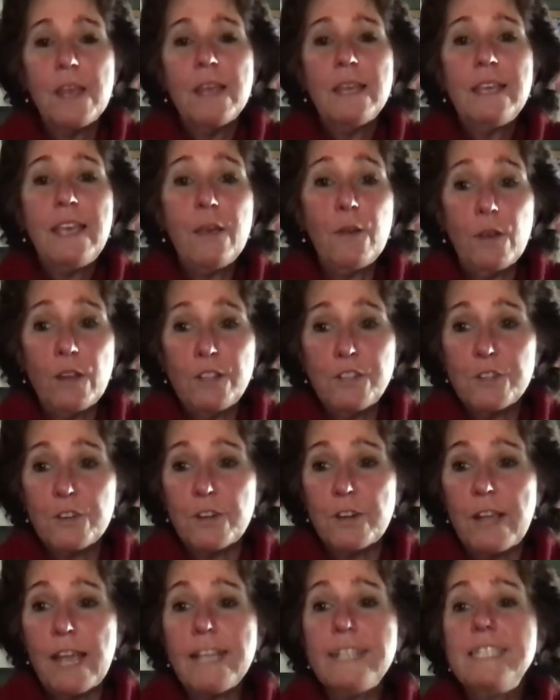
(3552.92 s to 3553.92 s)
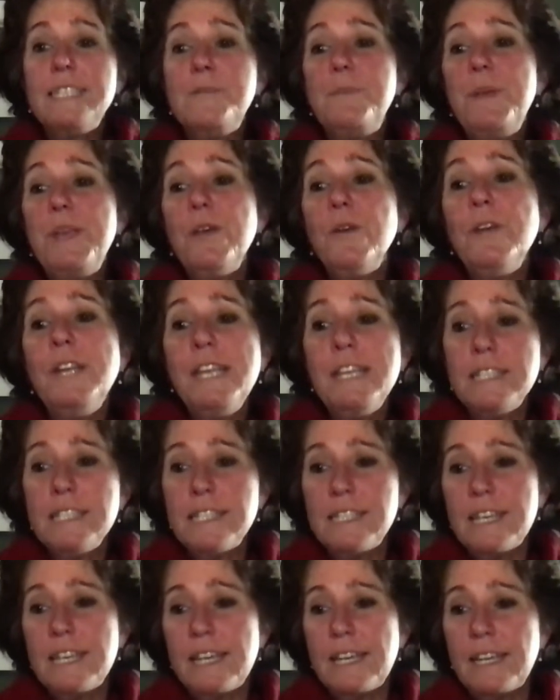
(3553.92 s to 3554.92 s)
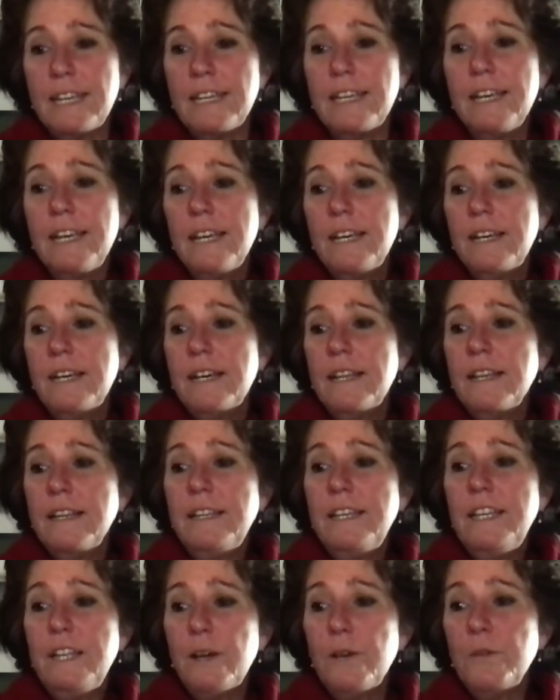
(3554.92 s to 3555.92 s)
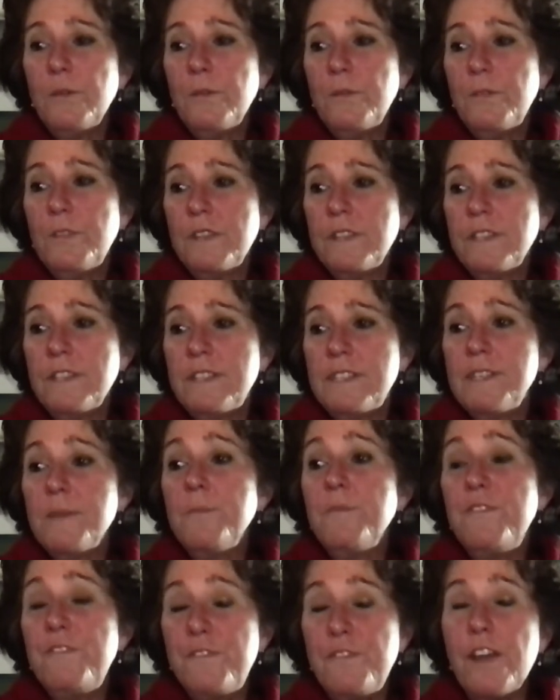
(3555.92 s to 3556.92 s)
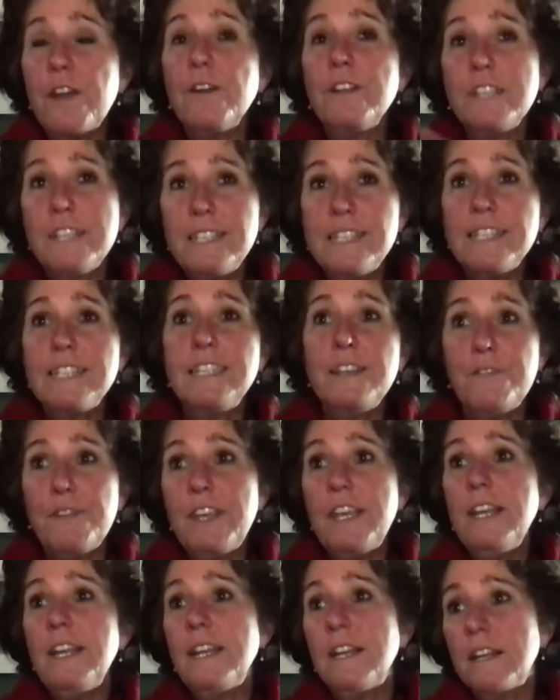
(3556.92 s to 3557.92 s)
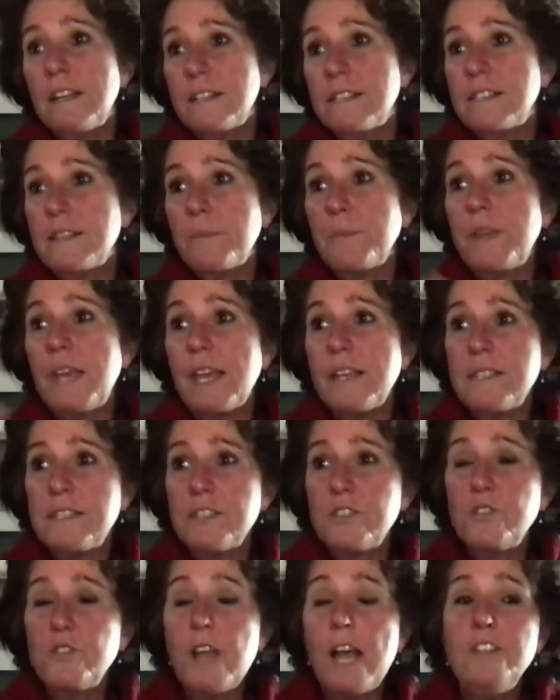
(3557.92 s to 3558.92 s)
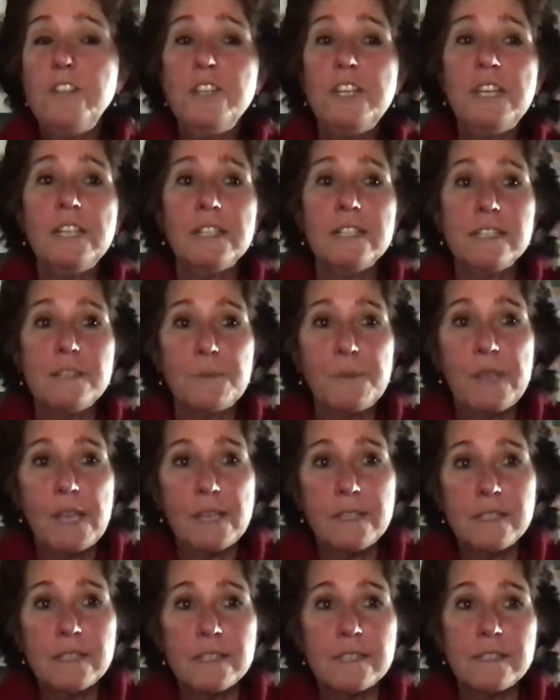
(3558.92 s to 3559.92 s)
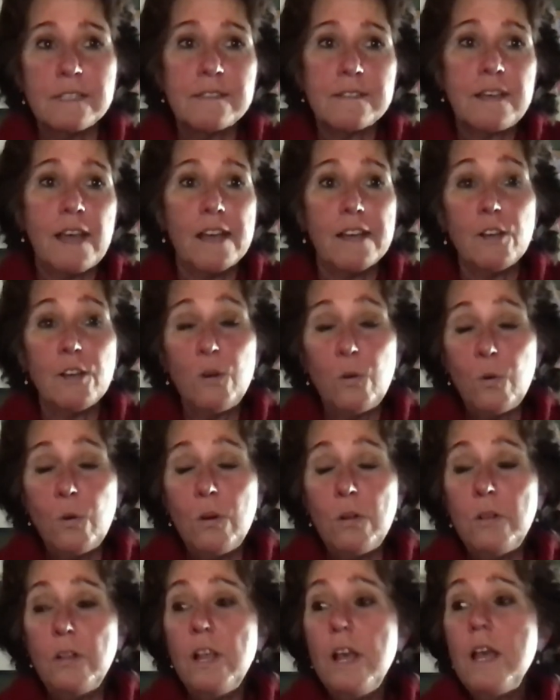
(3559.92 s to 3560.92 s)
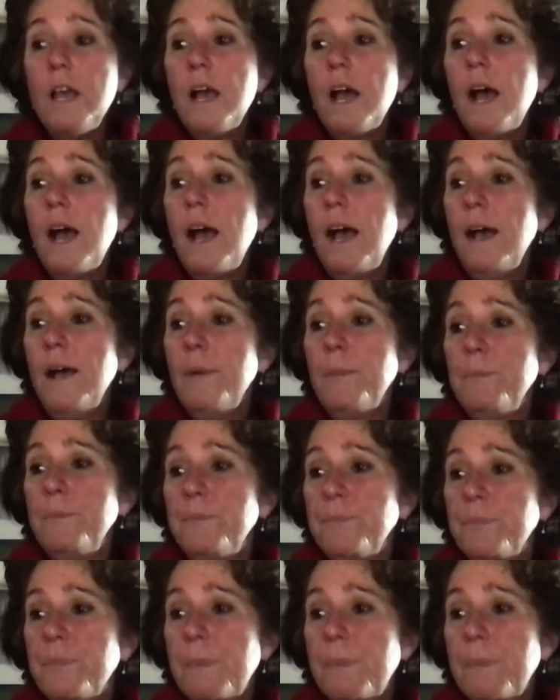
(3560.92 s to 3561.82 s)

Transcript: character experiencing you know some fairly significant in some cases tragic in some cases kind of cool um,